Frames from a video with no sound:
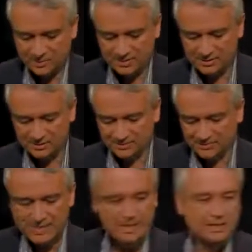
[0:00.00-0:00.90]
critical,
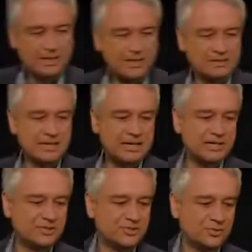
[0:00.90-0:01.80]
is that
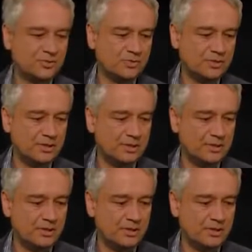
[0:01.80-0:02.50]
he assumed